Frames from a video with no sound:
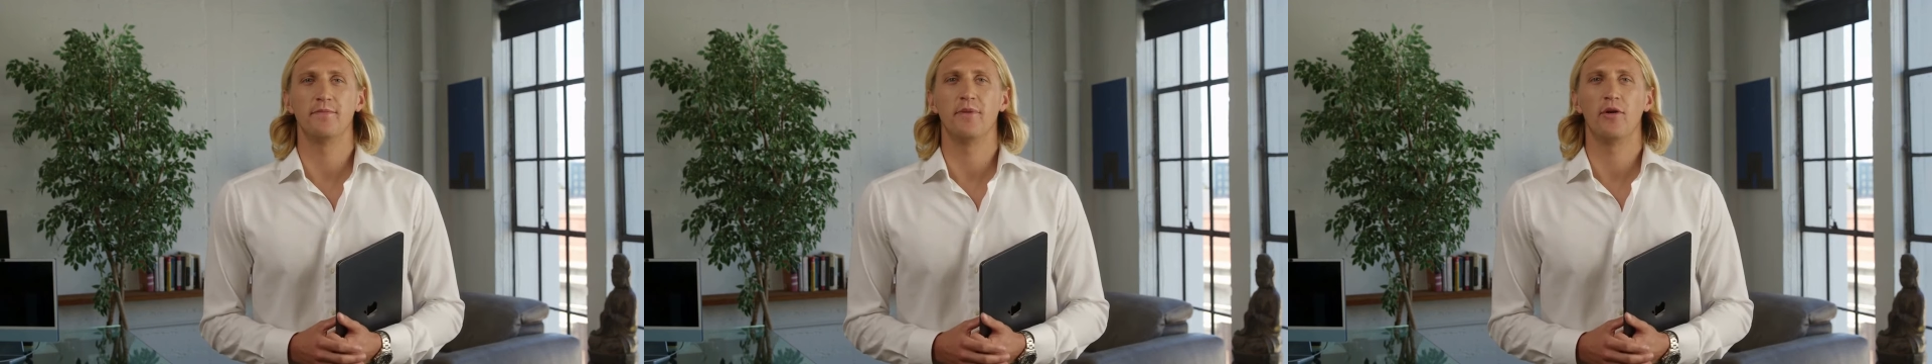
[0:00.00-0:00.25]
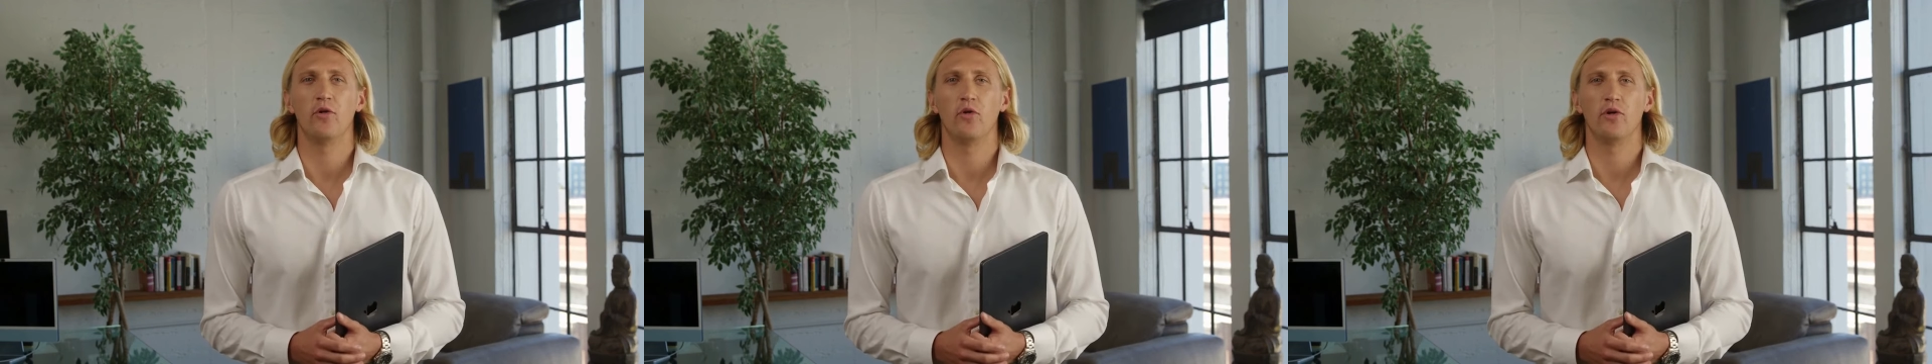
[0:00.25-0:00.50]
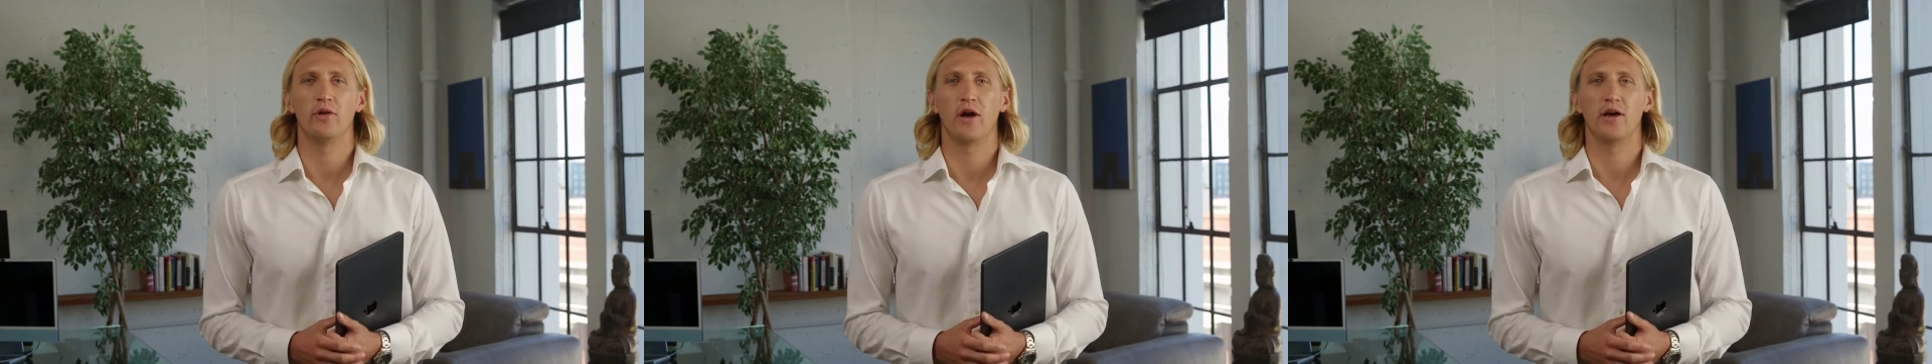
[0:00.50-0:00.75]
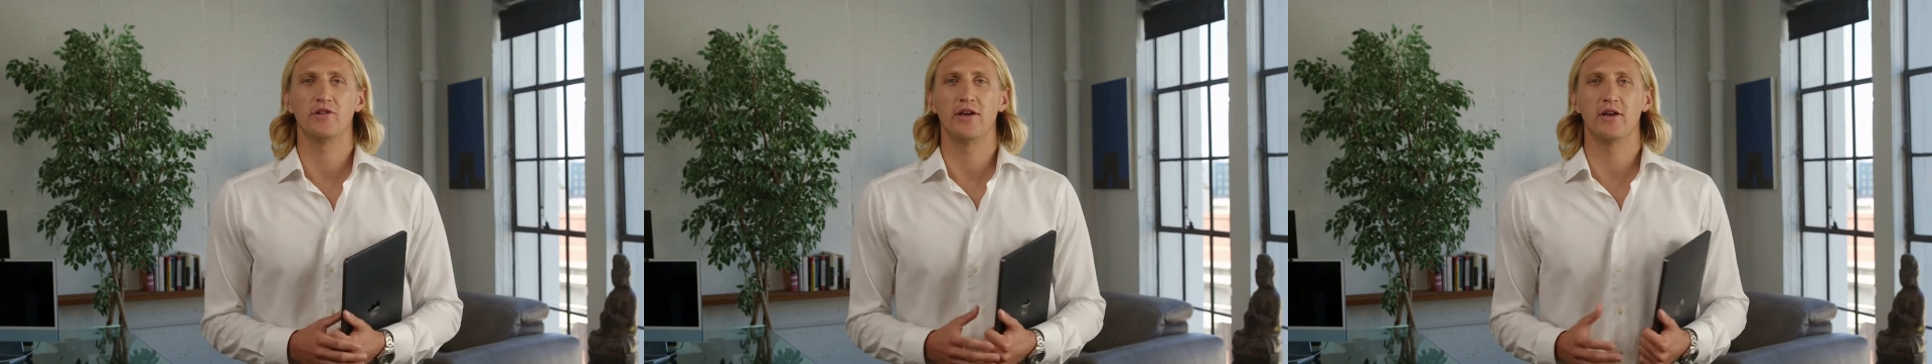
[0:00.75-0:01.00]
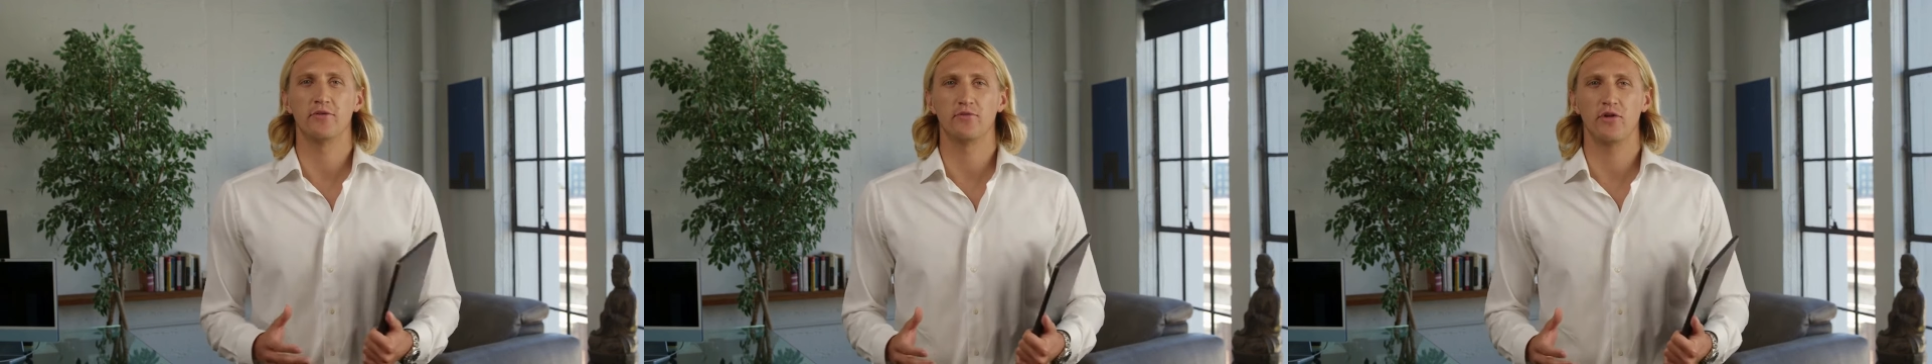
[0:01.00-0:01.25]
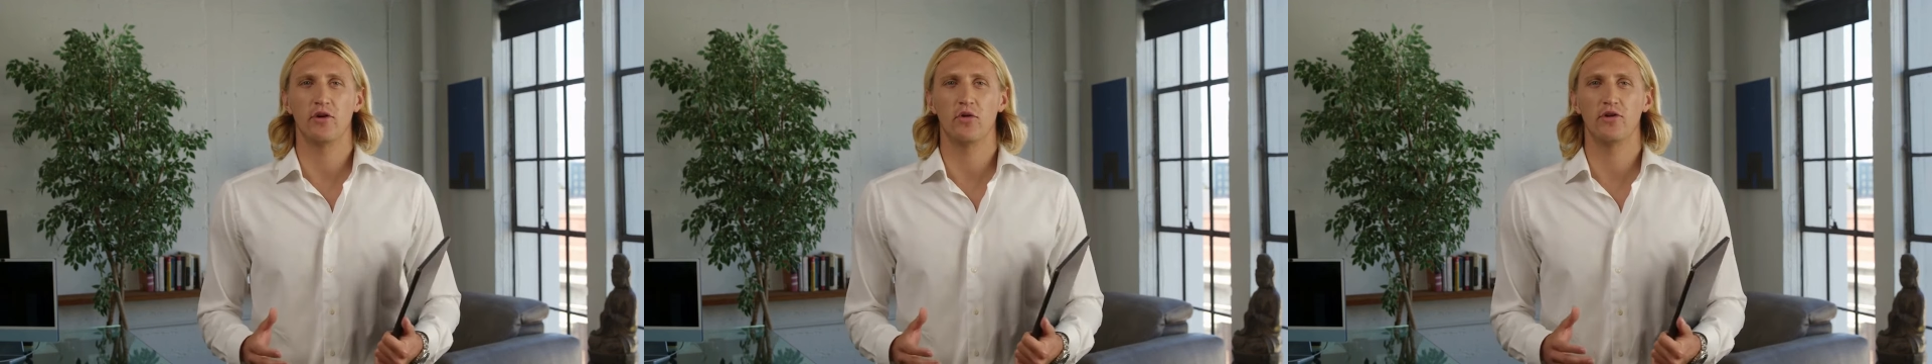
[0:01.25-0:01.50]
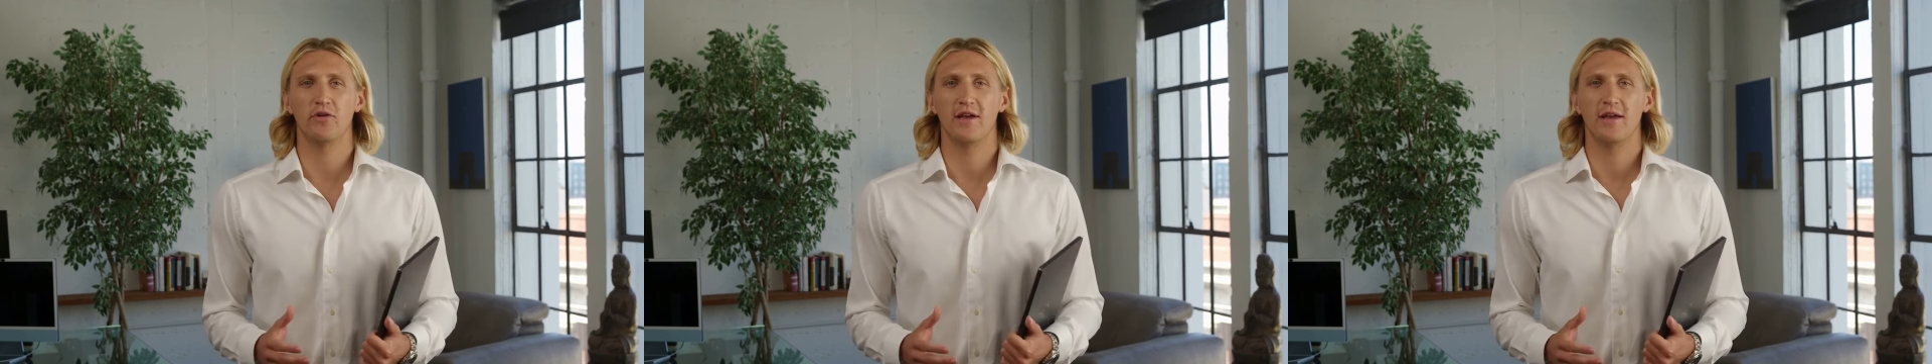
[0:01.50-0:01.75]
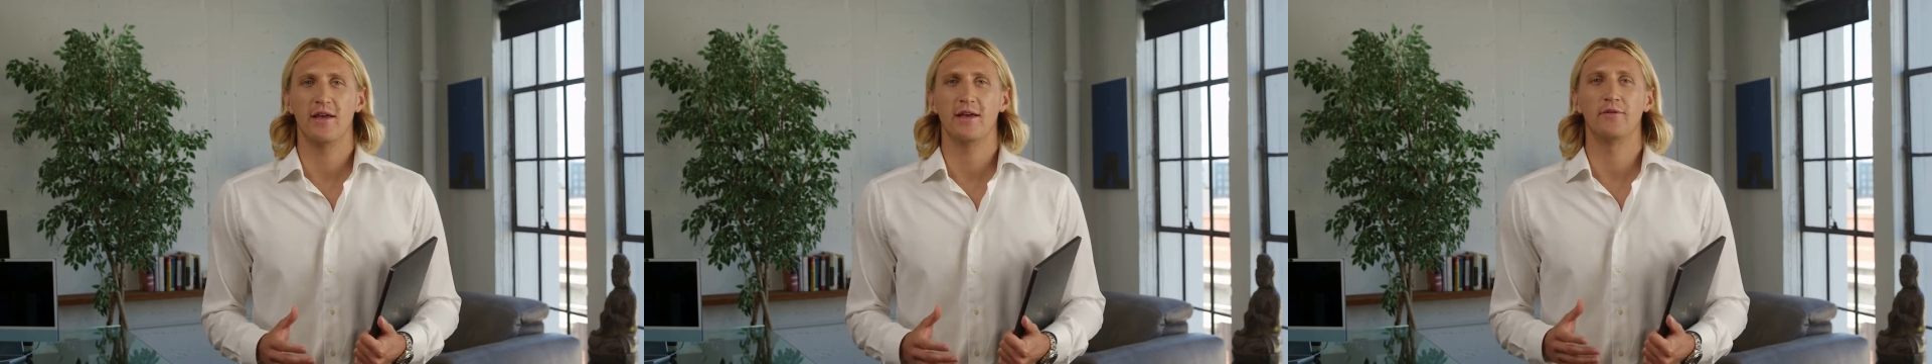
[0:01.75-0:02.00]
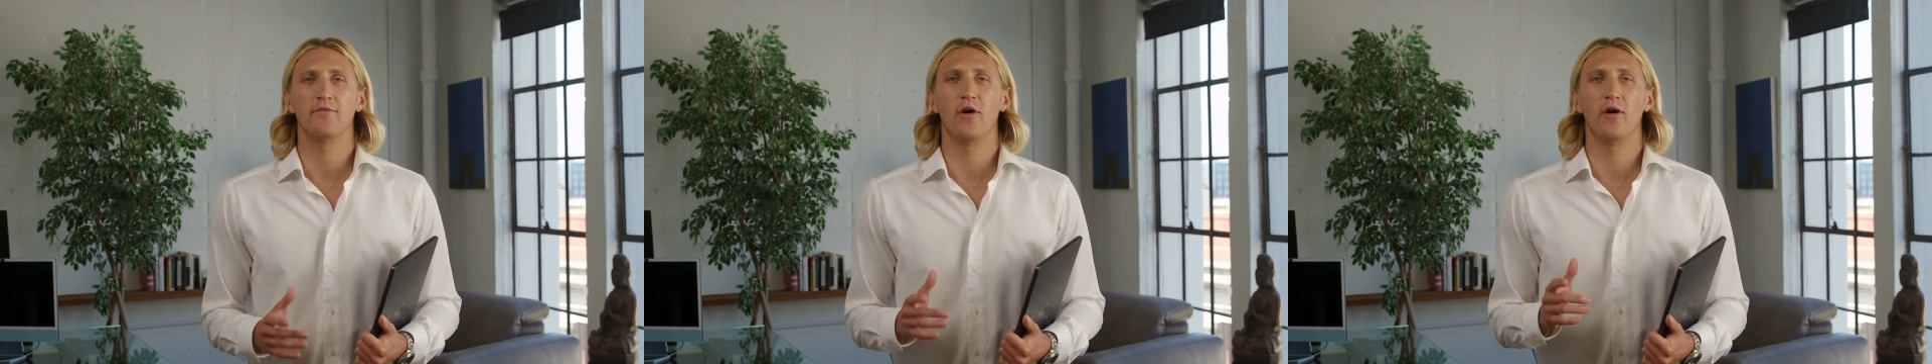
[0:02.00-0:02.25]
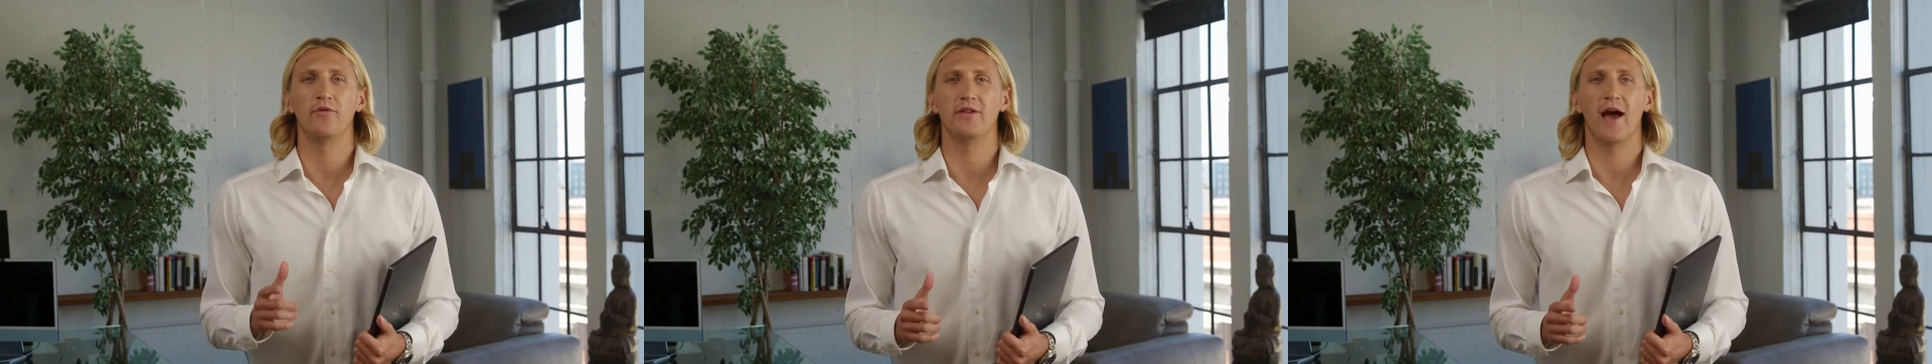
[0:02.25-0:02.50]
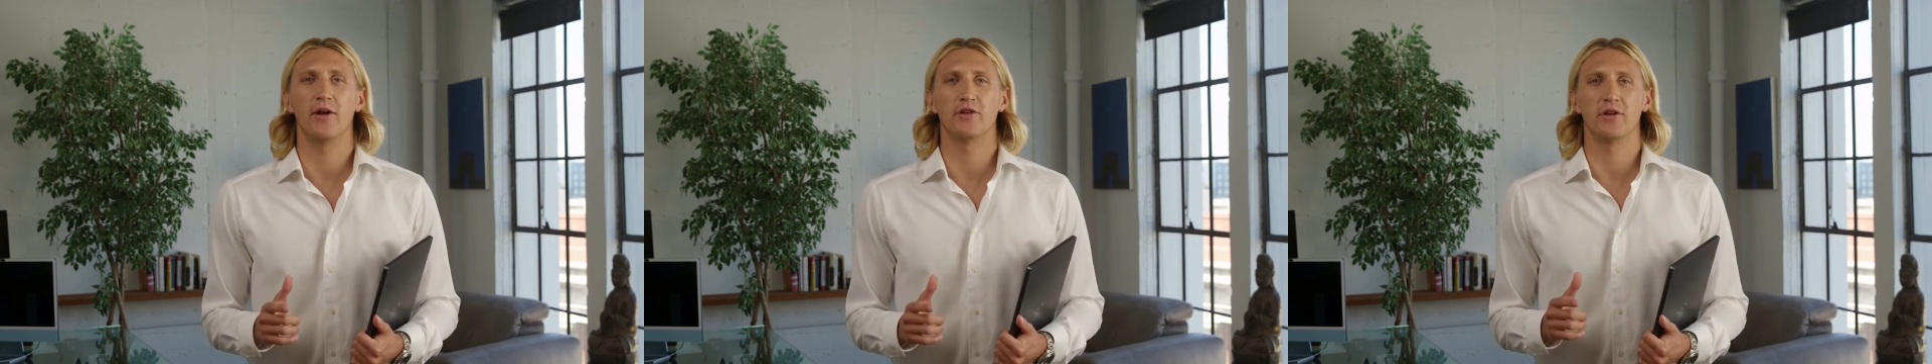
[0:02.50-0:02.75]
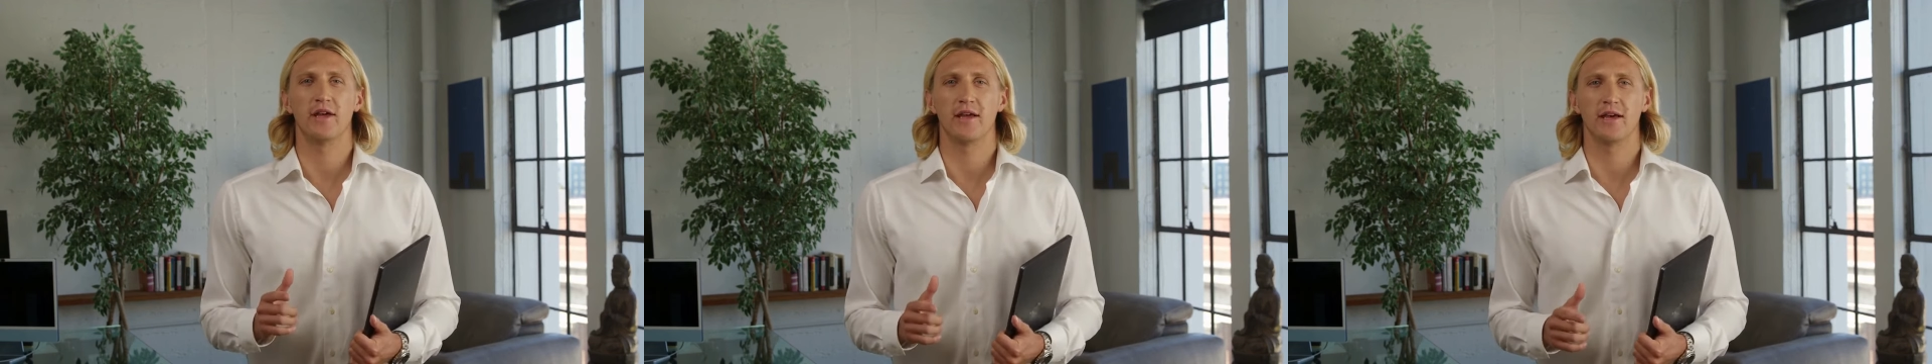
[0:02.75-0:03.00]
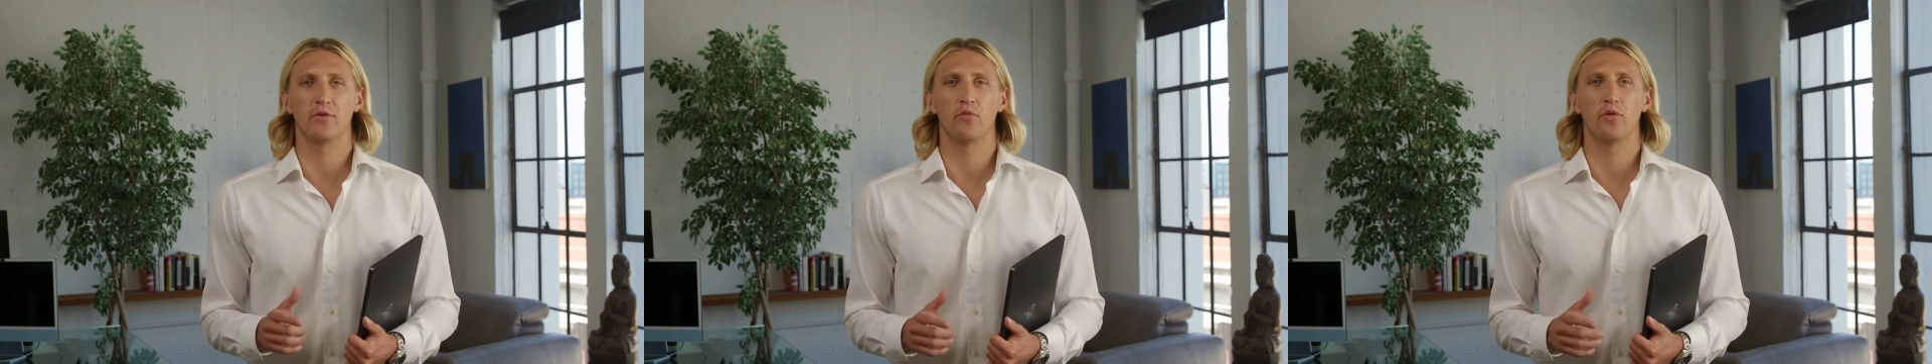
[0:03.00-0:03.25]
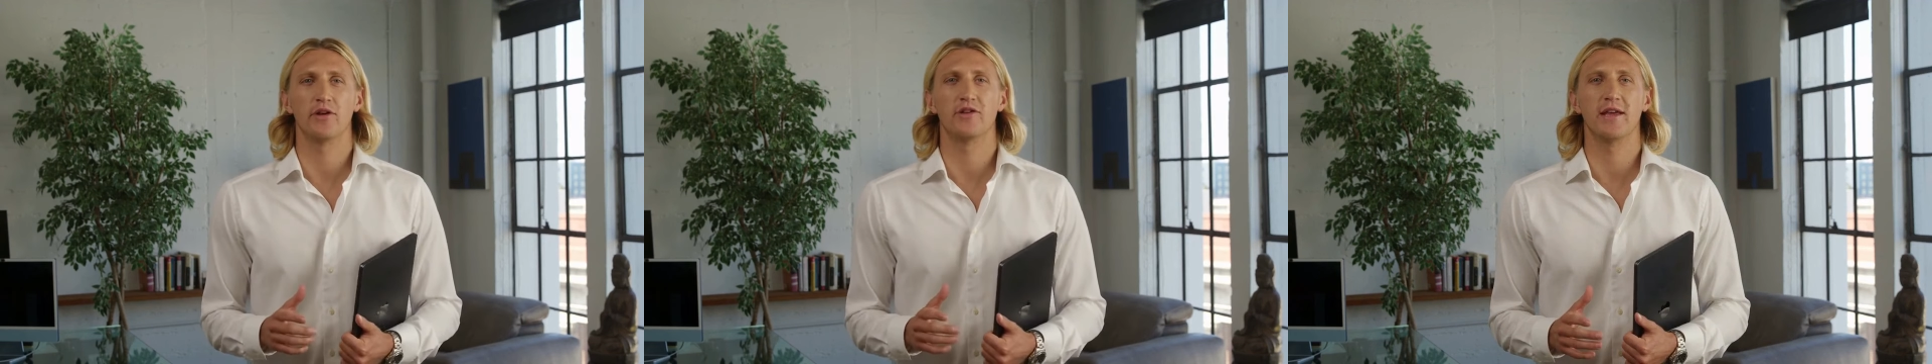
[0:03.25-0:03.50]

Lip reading: The core logic of reordering involves calculating which